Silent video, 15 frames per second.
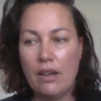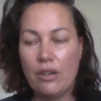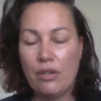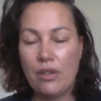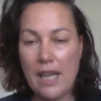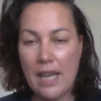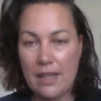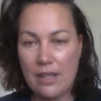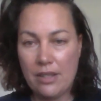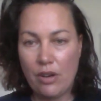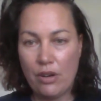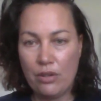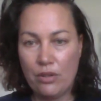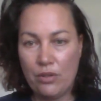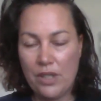create this
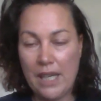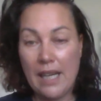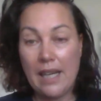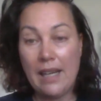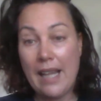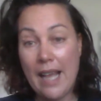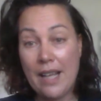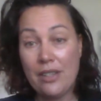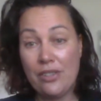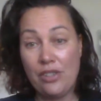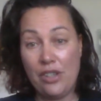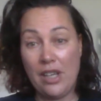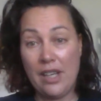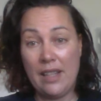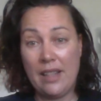oracle deck
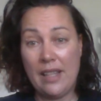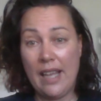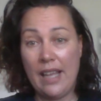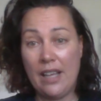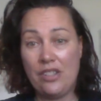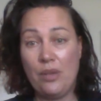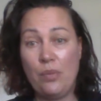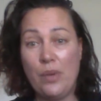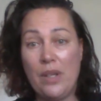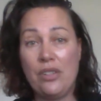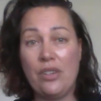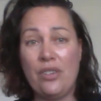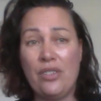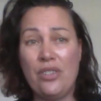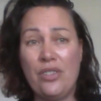last year that actually
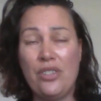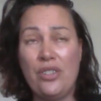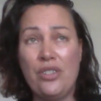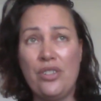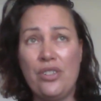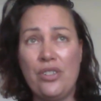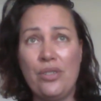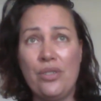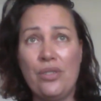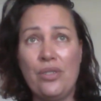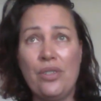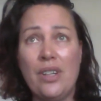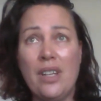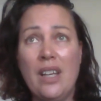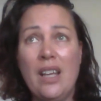went on to do